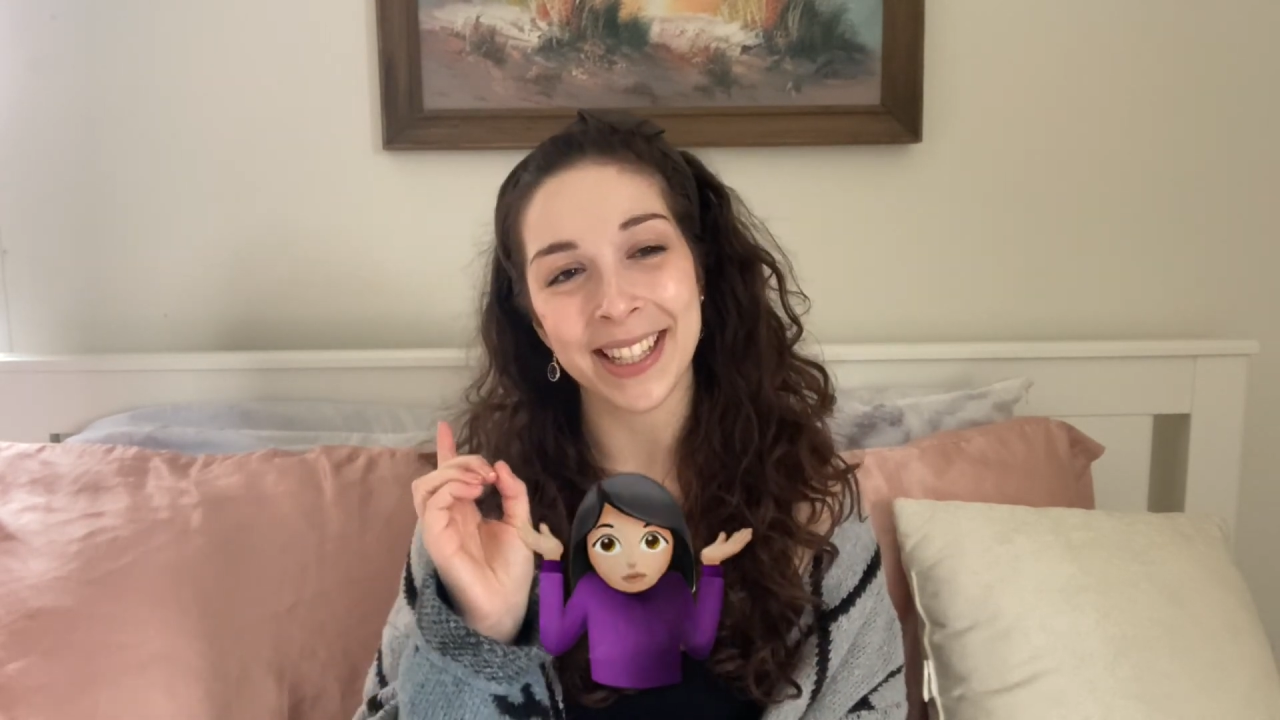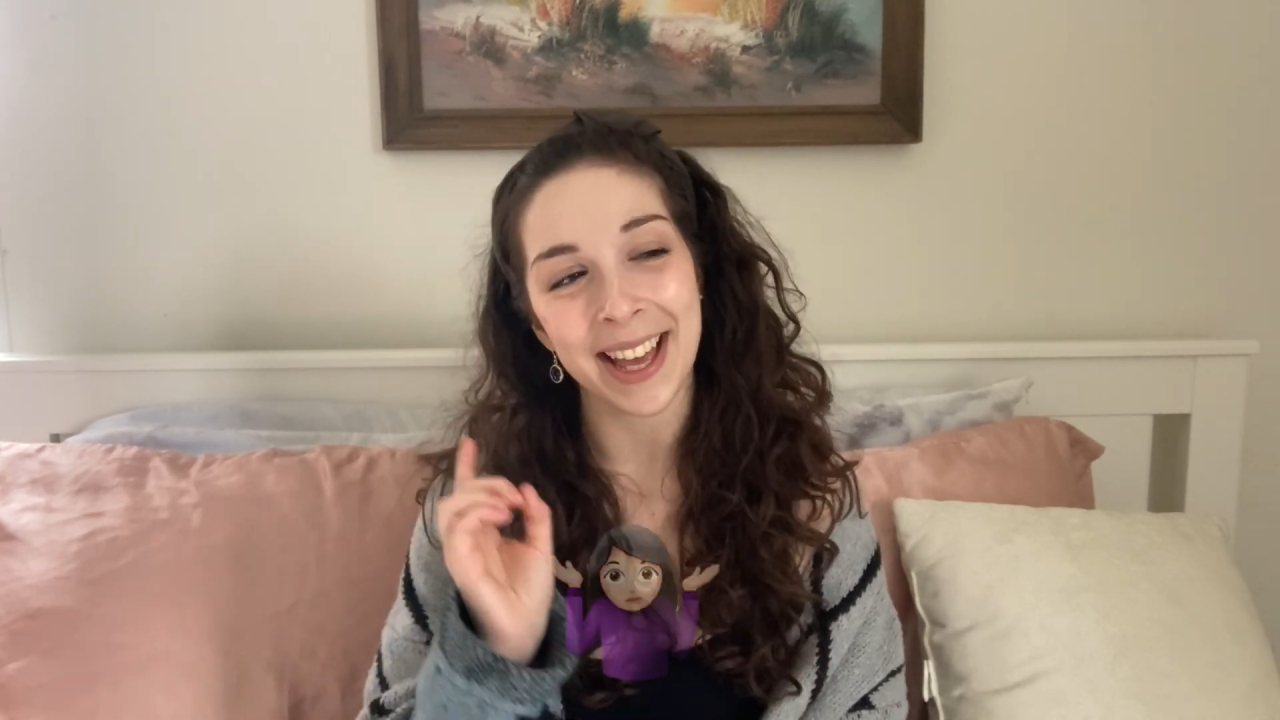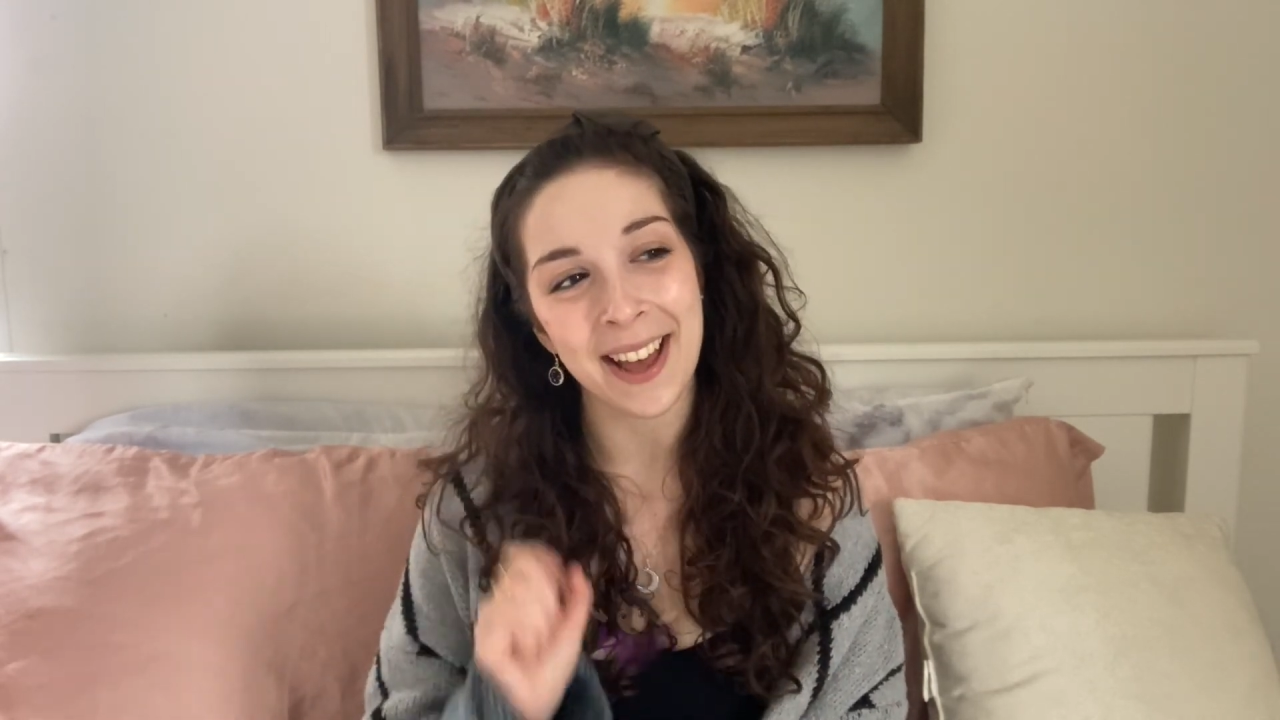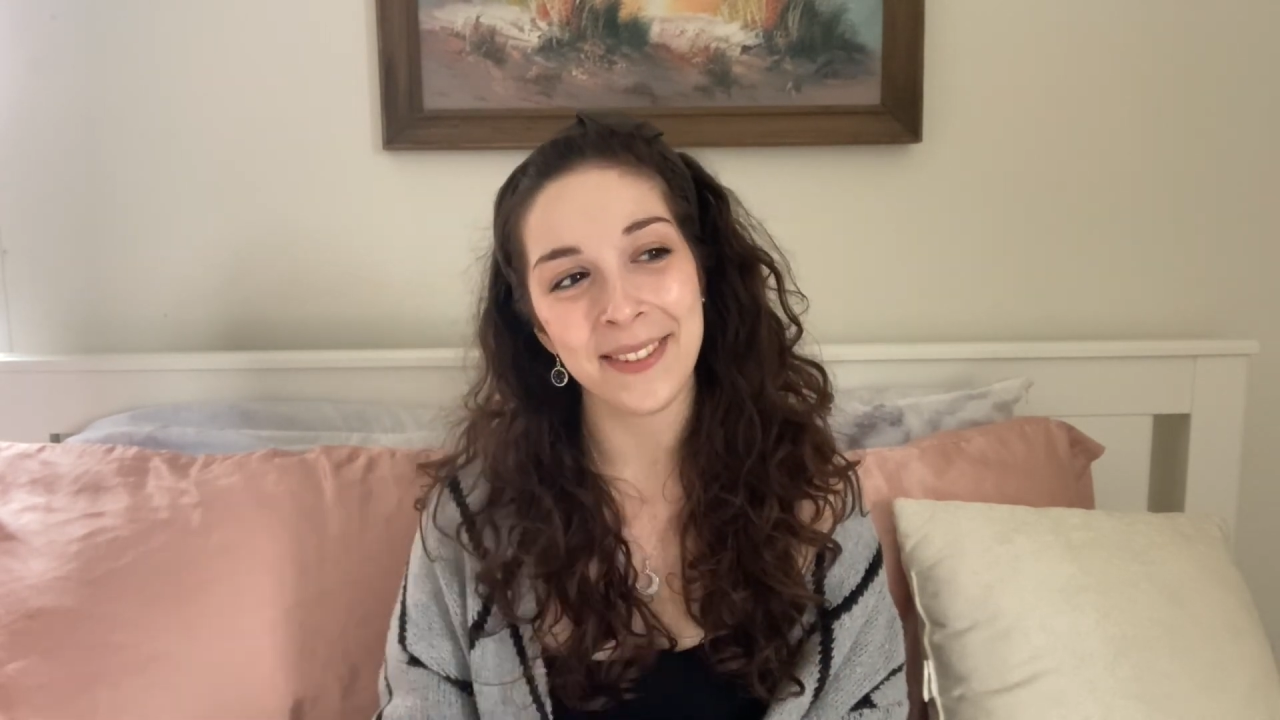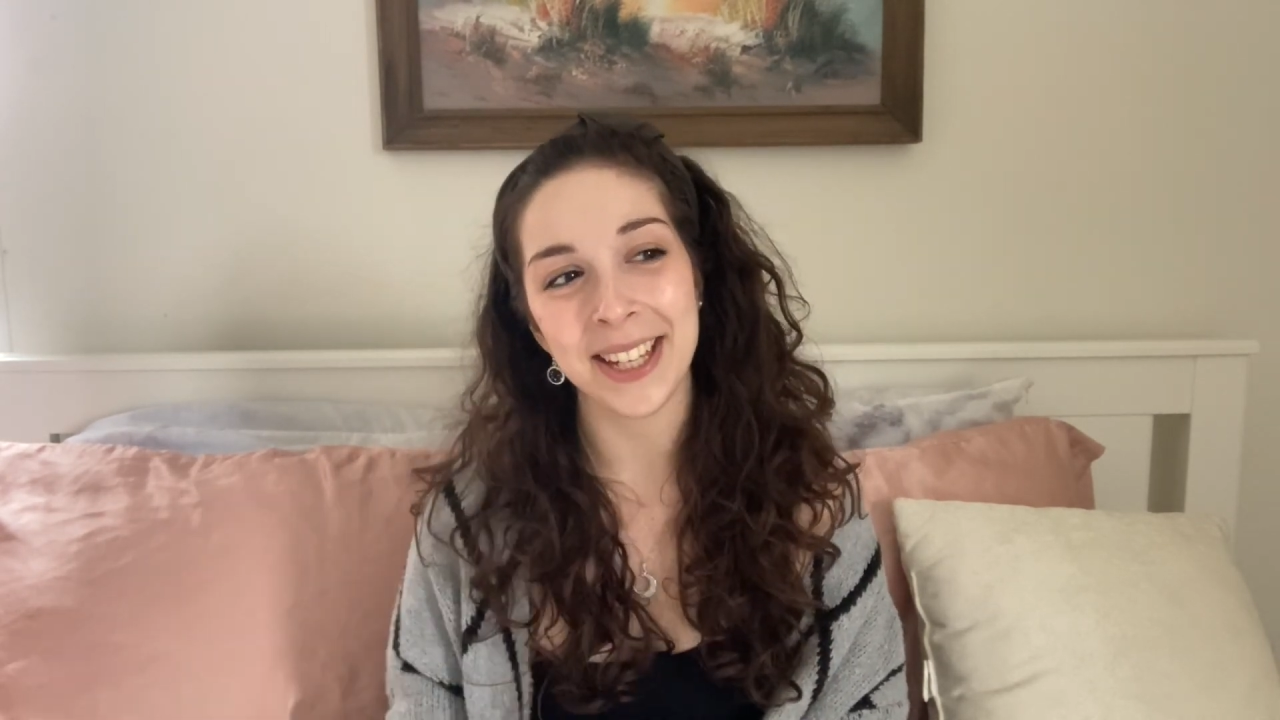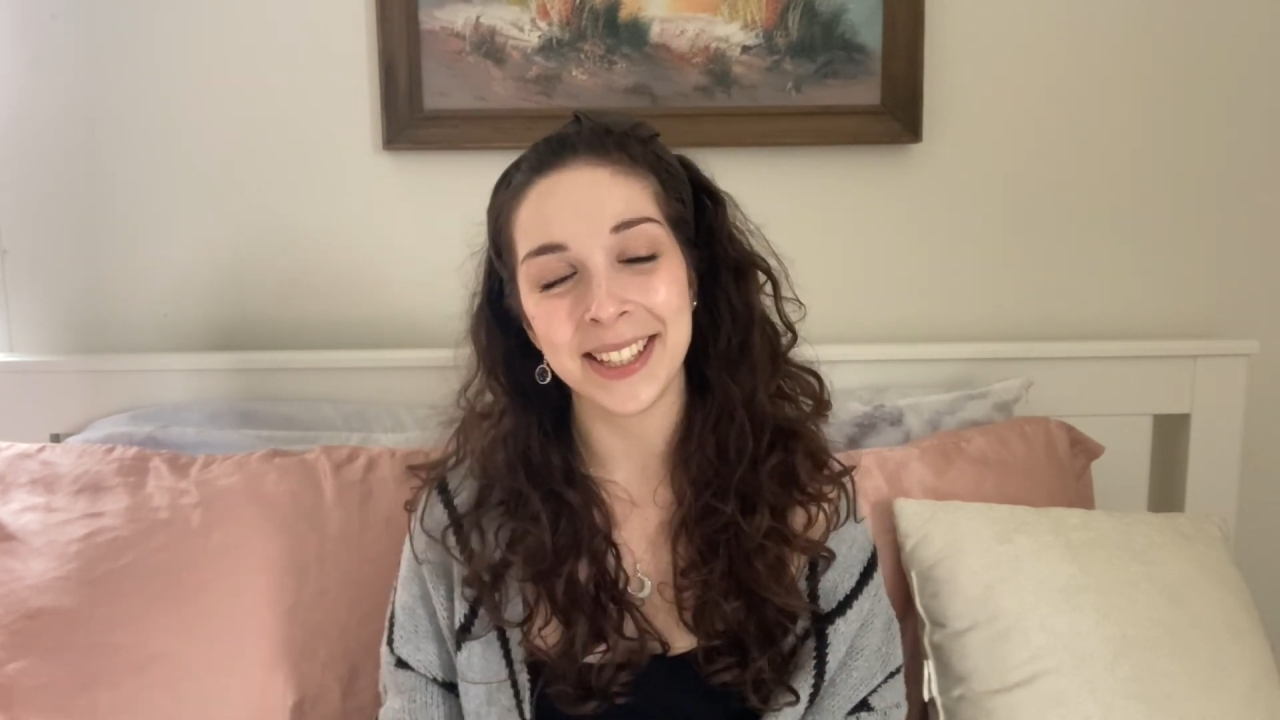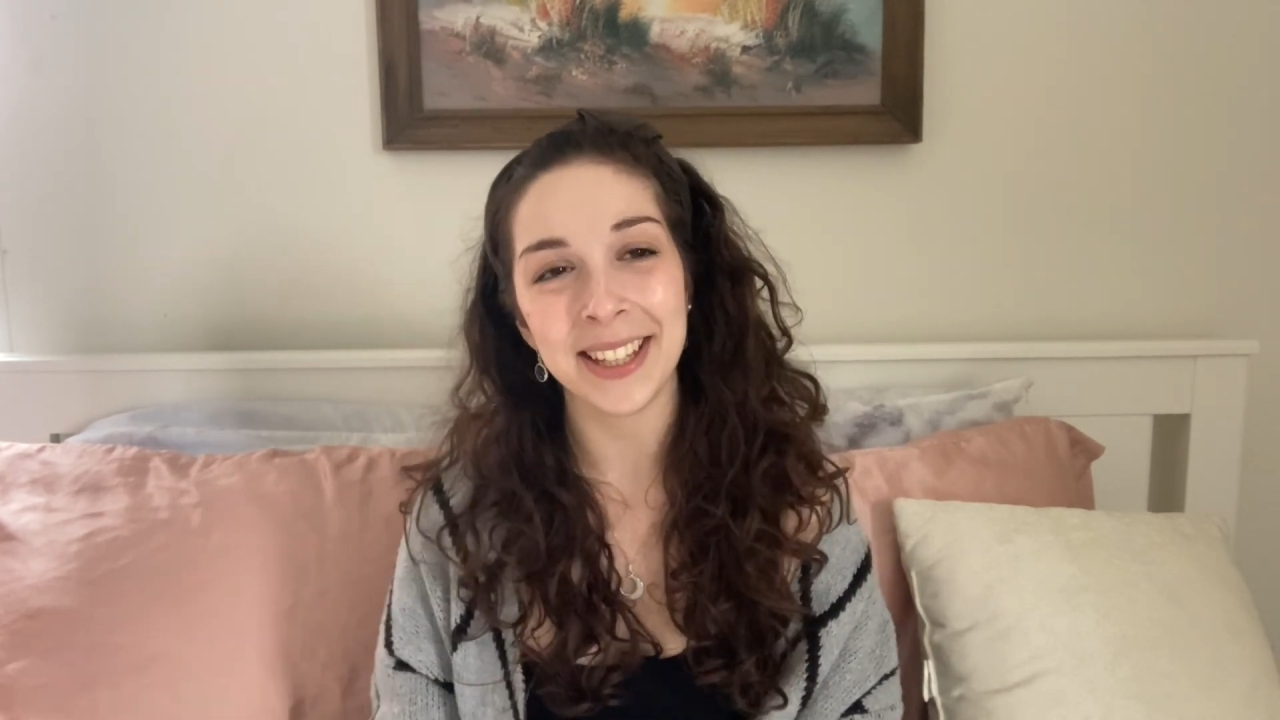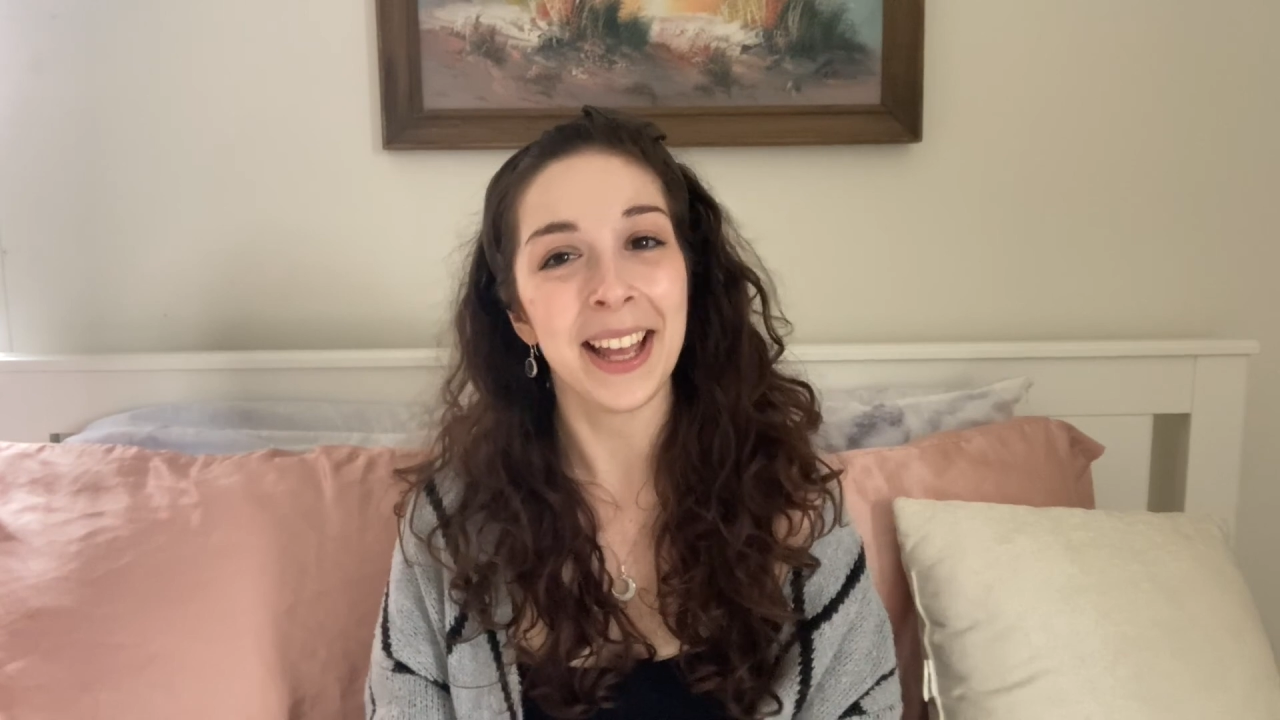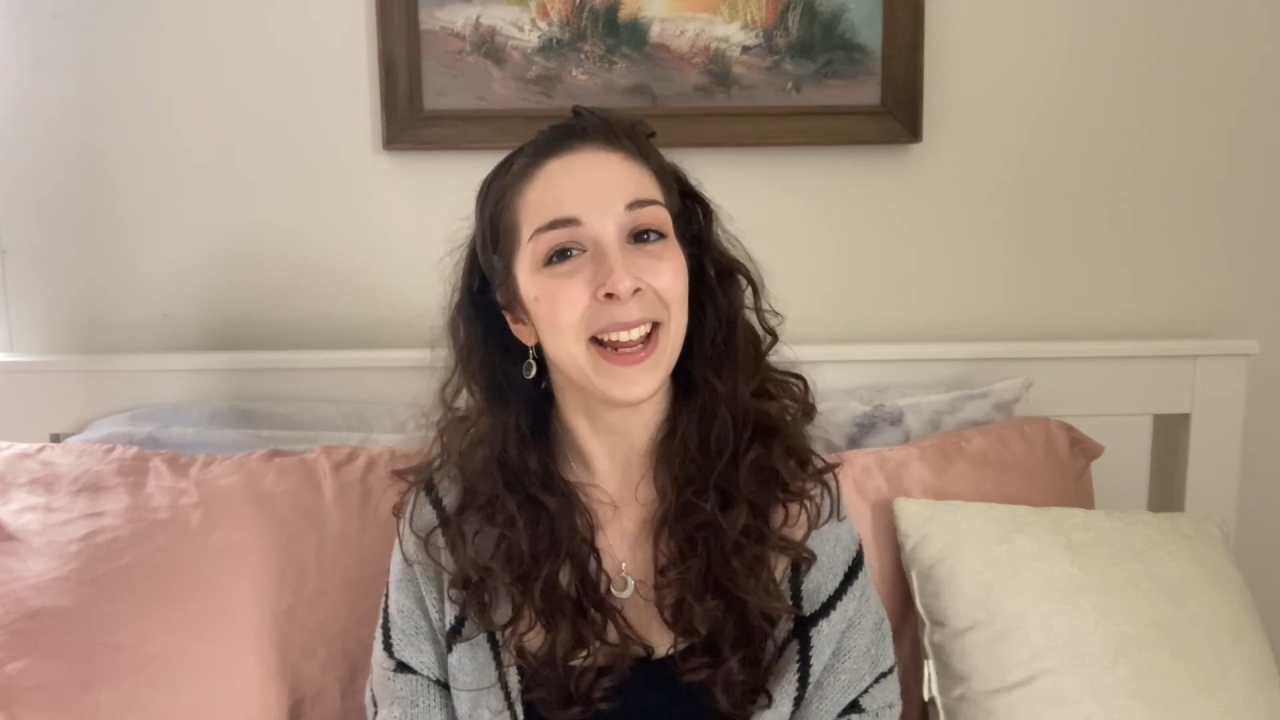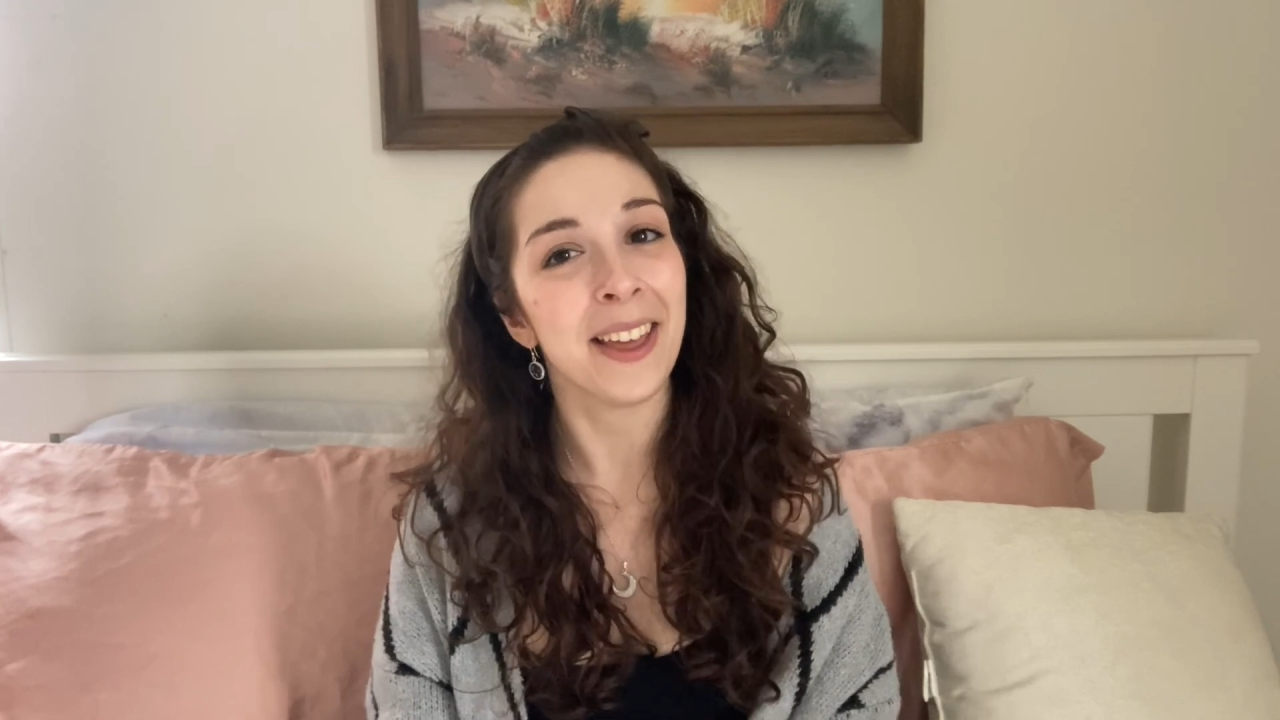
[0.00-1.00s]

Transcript: heaviest thing